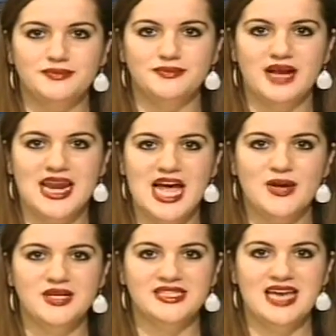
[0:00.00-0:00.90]
And I
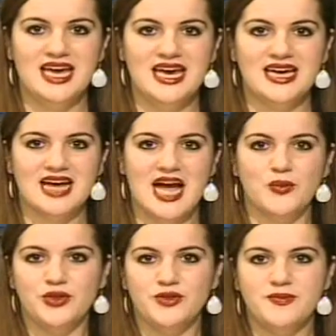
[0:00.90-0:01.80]
was like, I
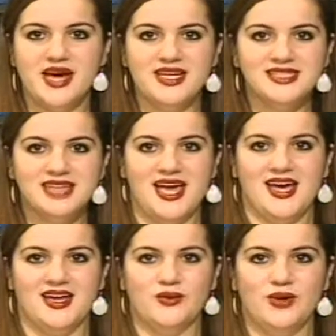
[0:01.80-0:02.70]
went through the body
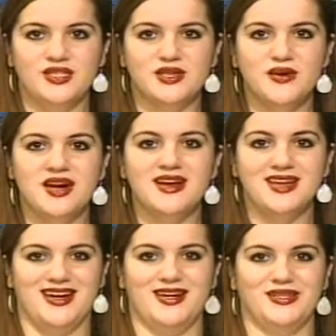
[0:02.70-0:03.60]
scan. What is going on
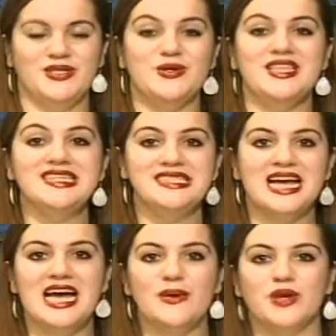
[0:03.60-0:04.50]
here? So this
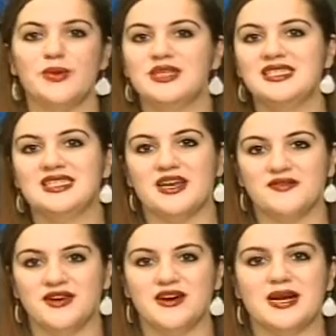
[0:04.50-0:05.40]
time when I went to
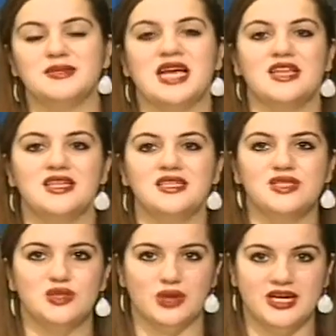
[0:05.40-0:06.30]
Denver and I'm telling this
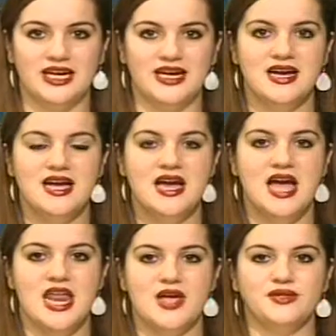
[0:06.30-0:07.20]
story,
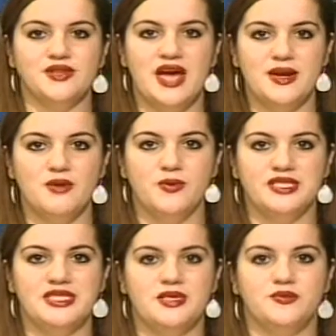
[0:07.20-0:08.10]
and I also had a moment
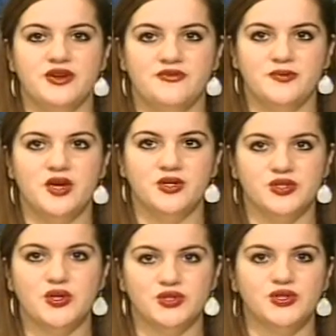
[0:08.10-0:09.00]
to debrief from this
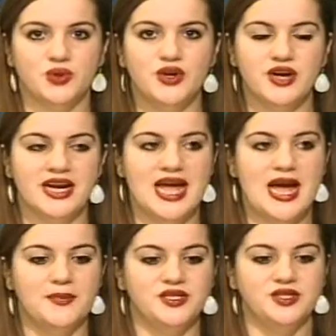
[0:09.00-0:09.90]
whole story, and I
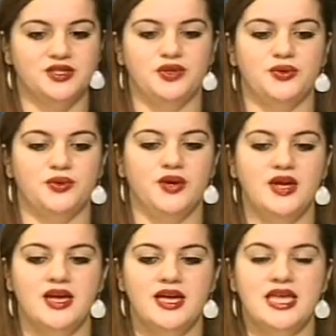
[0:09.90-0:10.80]
happened to
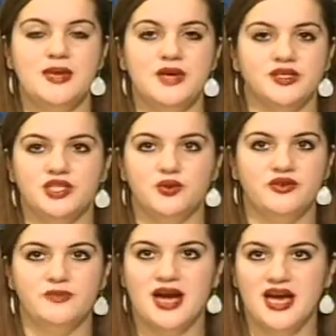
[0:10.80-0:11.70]
email two
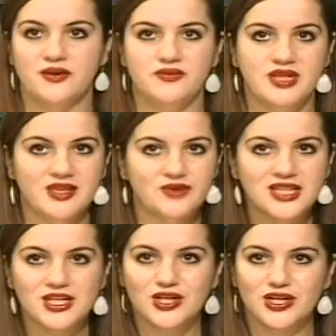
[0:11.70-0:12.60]
of my really,
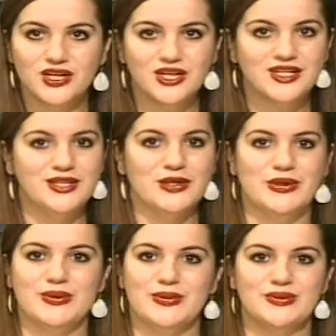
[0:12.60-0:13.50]
really good,
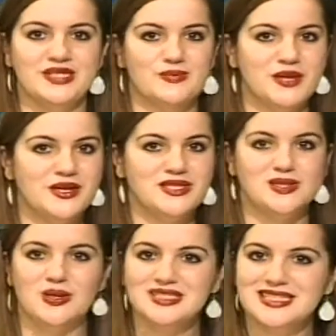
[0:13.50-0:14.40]
spirit
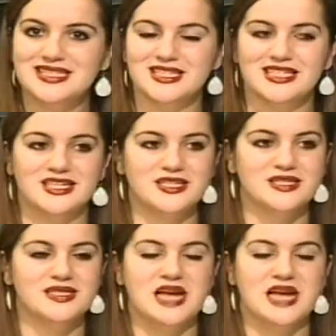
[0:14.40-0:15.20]
soul sisters